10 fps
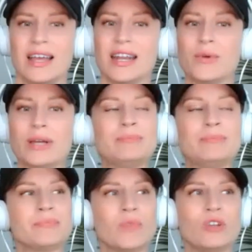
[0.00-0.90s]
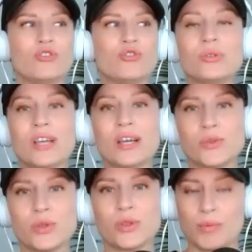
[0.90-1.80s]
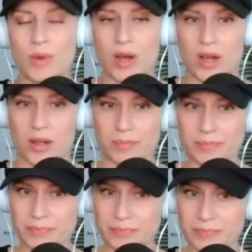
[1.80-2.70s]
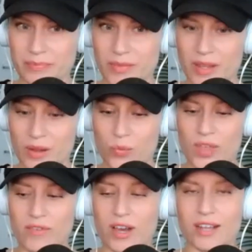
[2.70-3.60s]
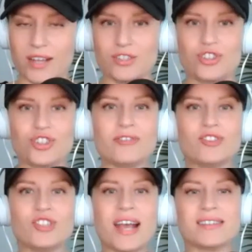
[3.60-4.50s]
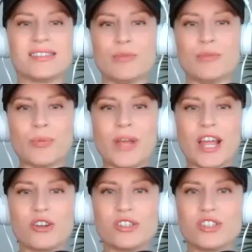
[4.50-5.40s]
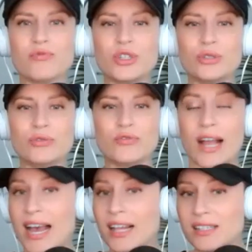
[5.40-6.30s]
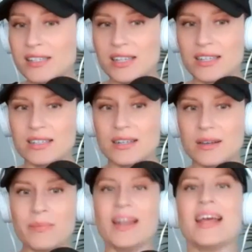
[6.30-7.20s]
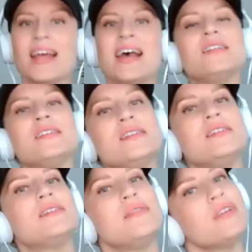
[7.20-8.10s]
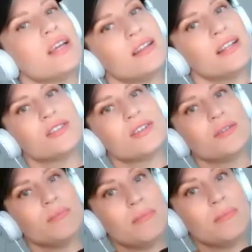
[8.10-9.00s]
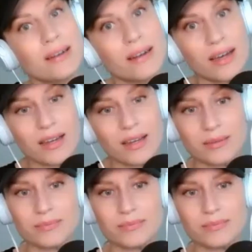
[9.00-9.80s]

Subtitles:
Anyway, Drew's house with her mom. They've got Chef Chastity preparing some food for Allison, but Allison isn't even getting there till midnight.